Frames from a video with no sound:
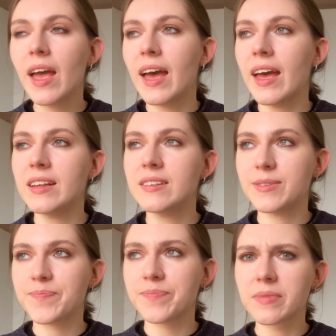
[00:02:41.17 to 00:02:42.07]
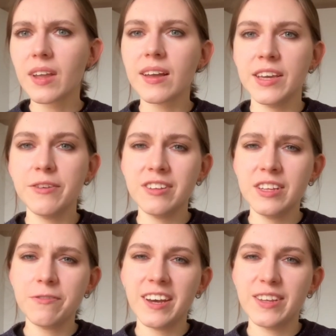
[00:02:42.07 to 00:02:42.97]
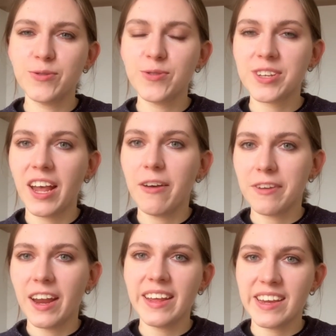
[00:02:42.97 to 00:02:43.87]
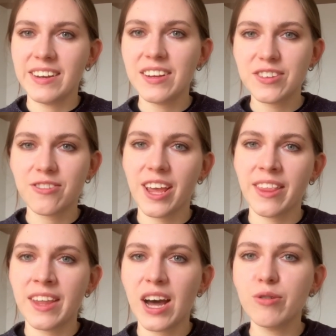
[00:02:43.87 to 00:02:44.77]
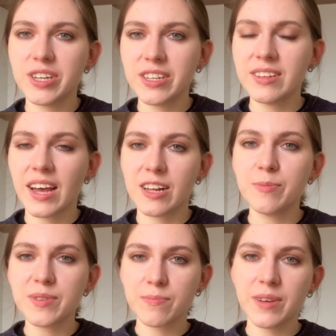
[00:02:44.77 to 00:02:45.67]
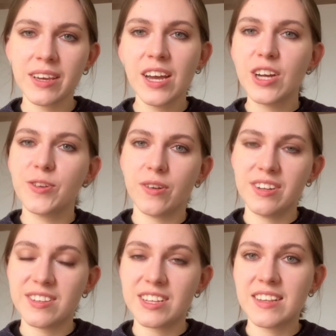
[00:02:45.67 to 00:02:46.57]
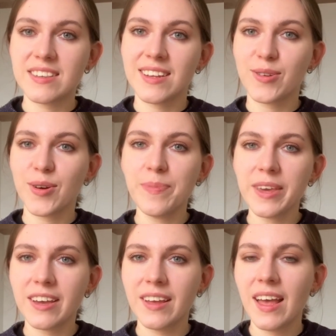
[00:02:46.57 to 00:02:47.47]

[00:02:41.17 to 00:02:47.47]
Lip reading: And even if I do not have any ideas right now, reading helps me to understand the topic.